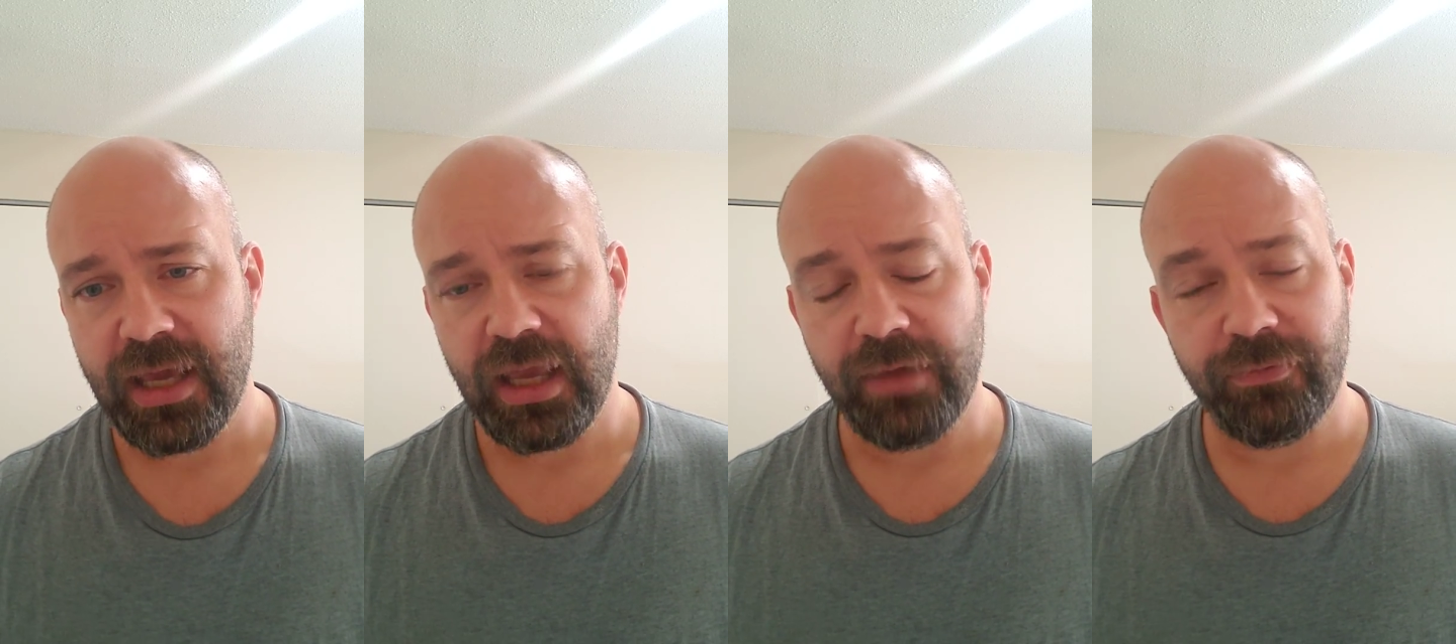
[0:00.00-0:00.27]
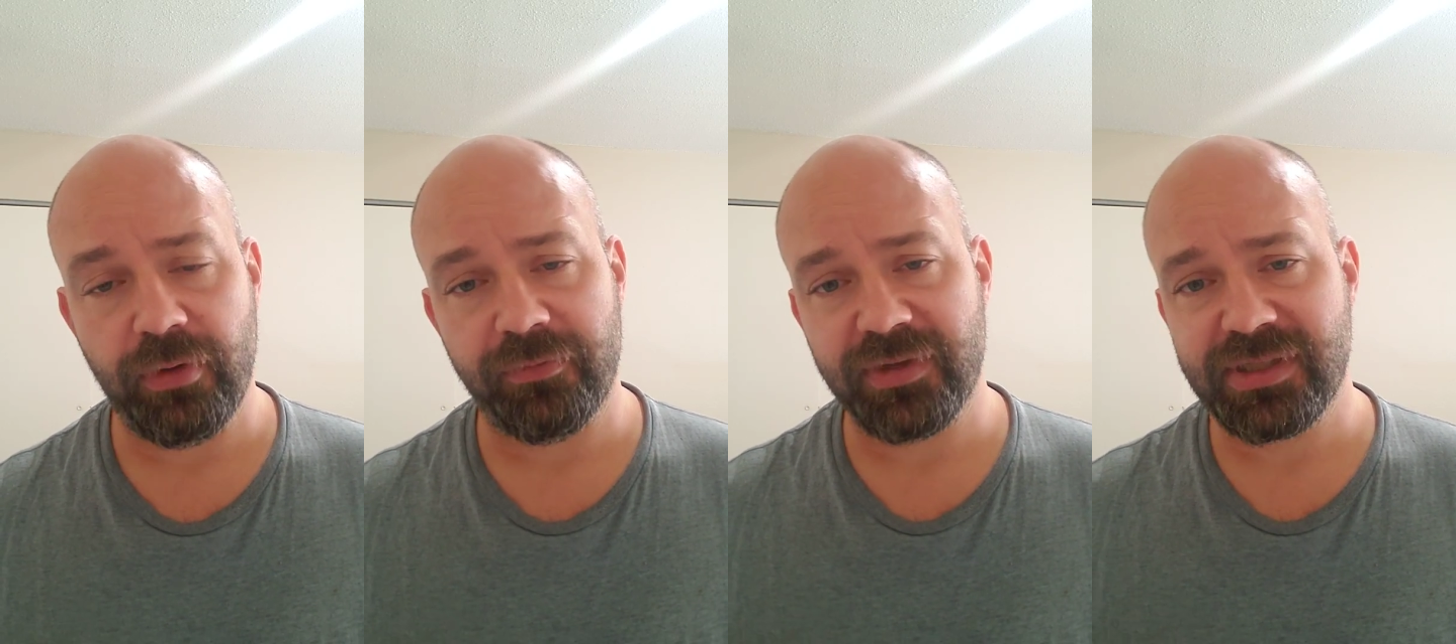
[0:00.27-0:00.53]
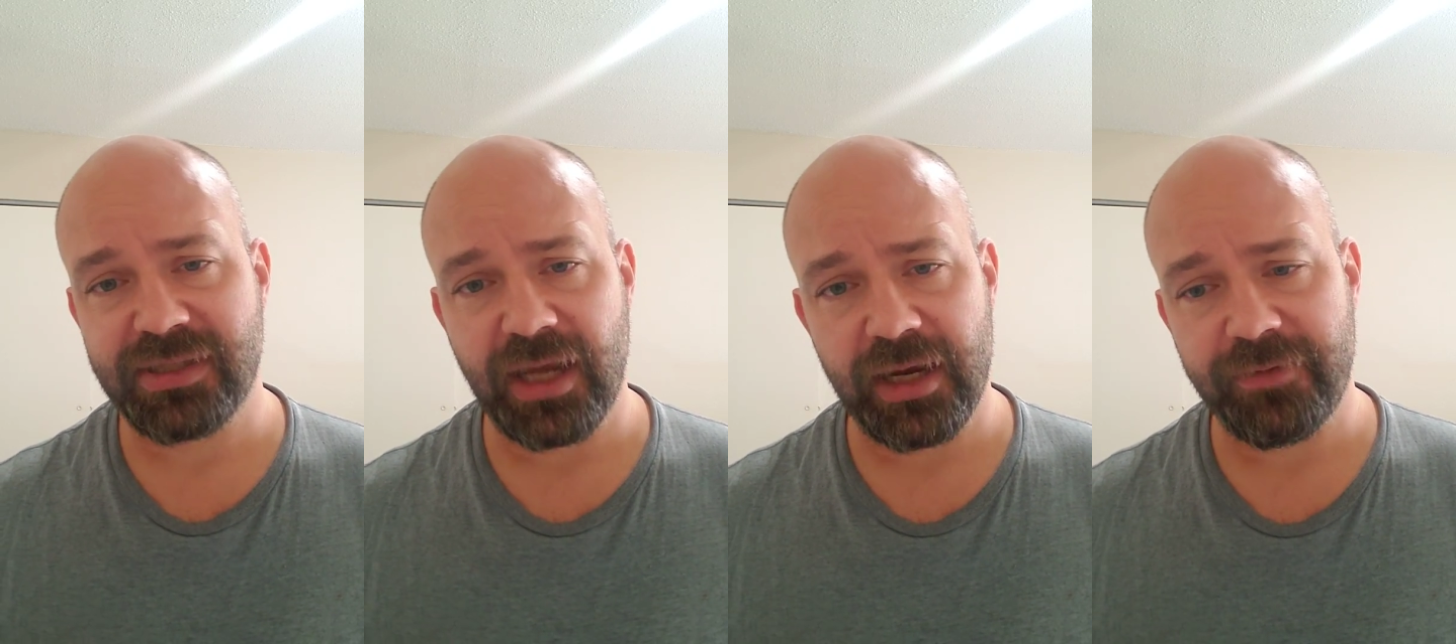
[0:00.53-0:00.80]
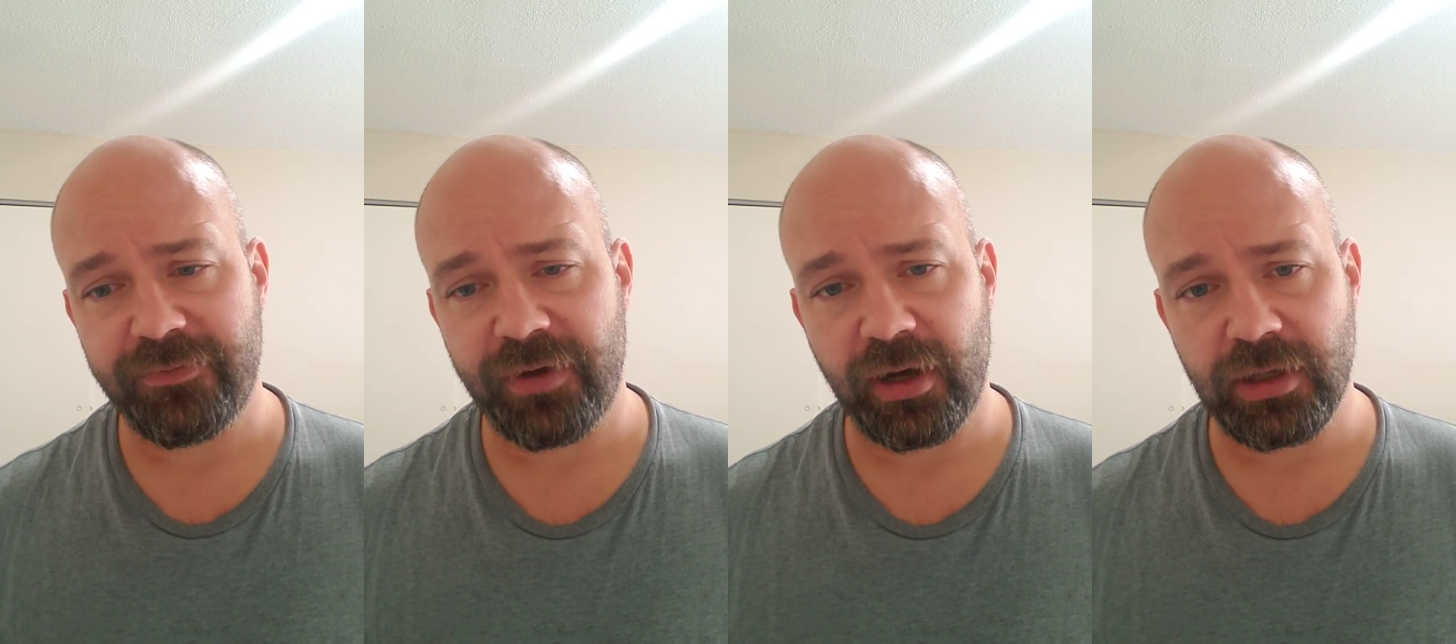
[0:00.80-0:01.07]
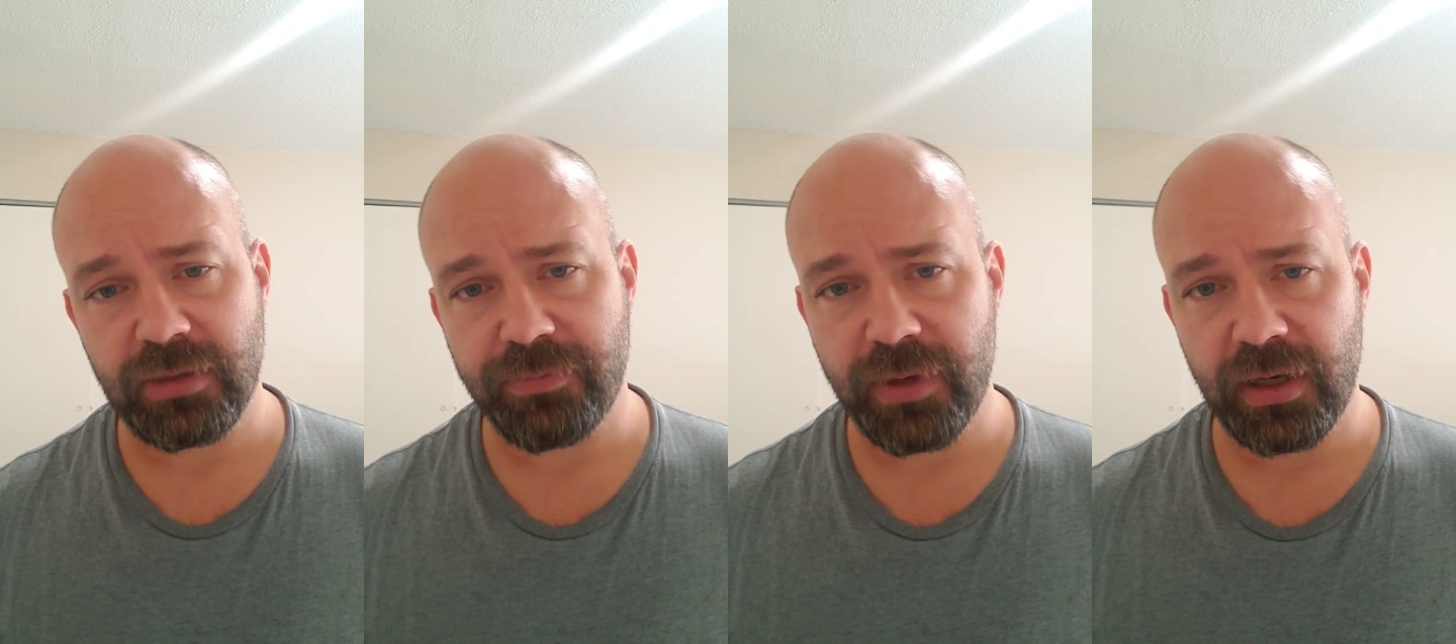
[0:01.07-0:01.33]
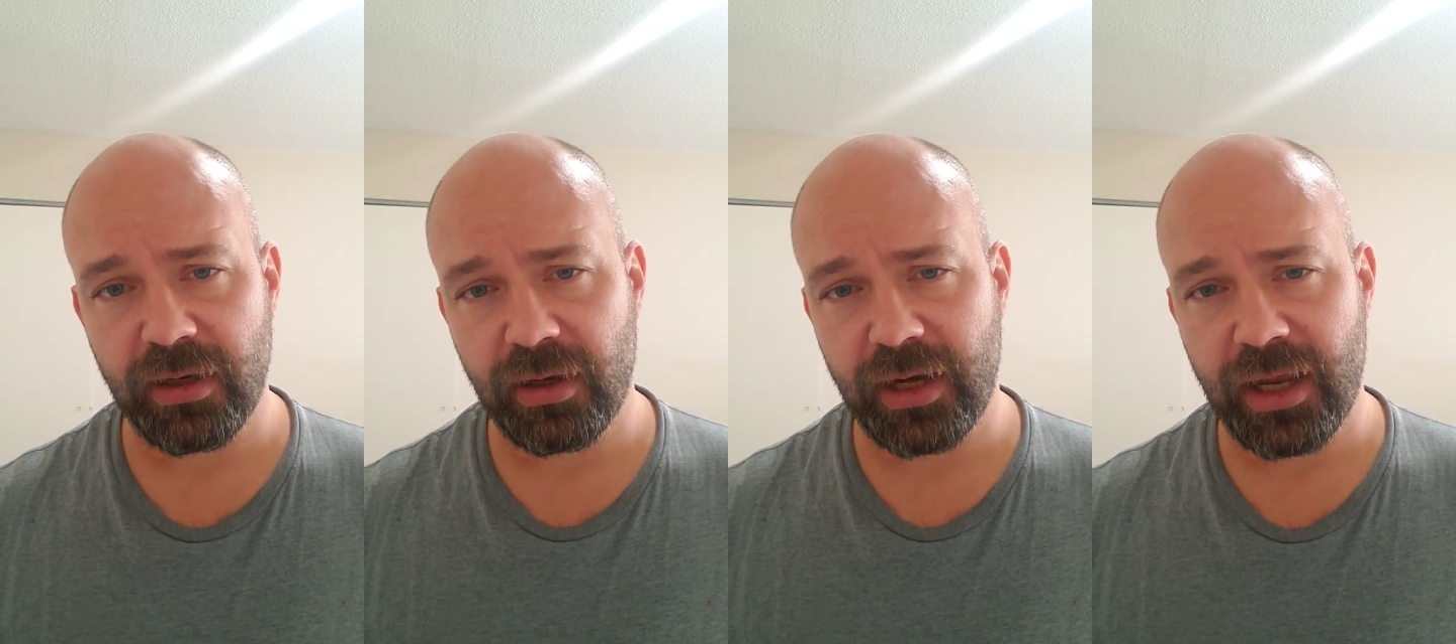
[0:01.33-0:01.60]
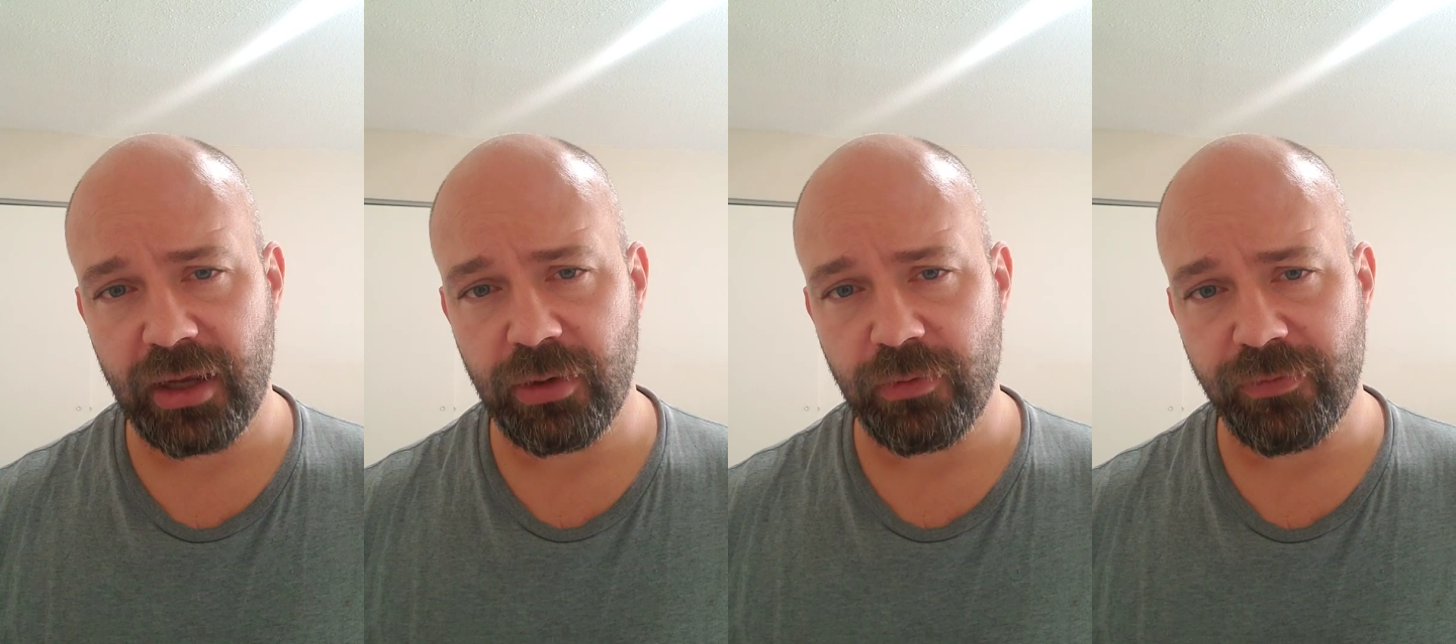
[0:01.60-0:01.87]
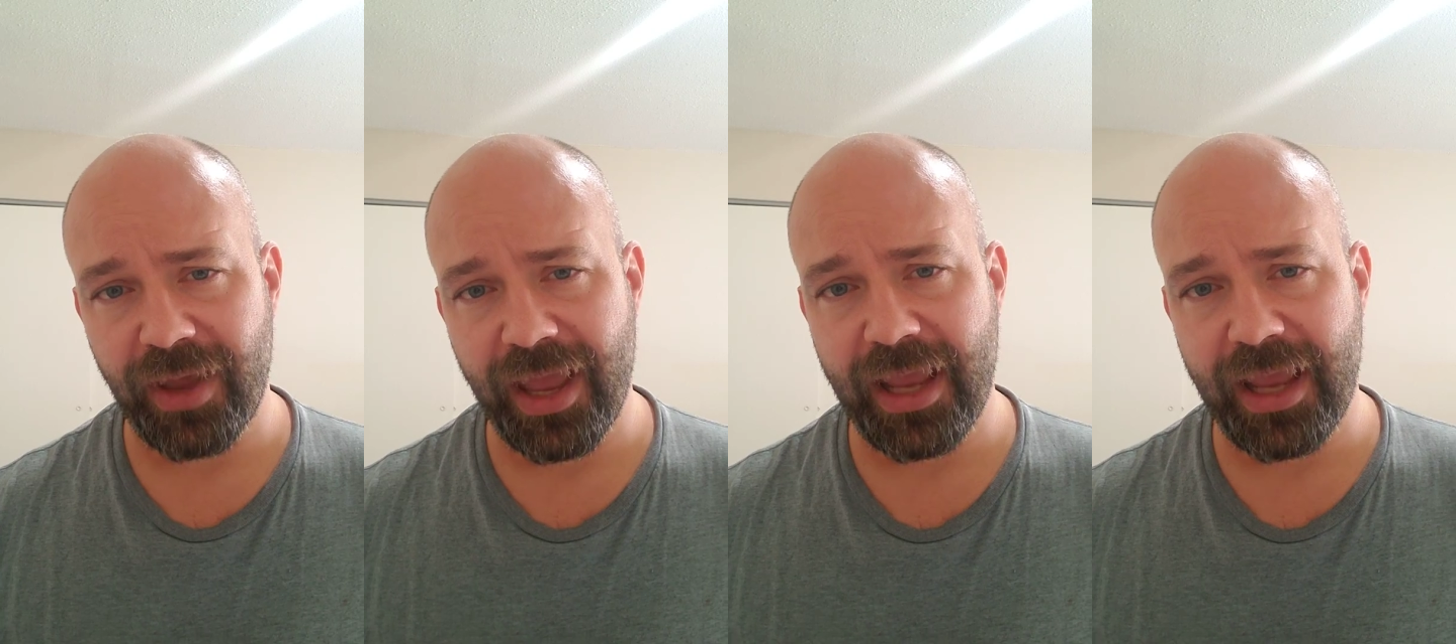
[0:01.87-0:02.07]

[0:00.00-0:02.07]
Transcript: If you have a side fire, depending on how you've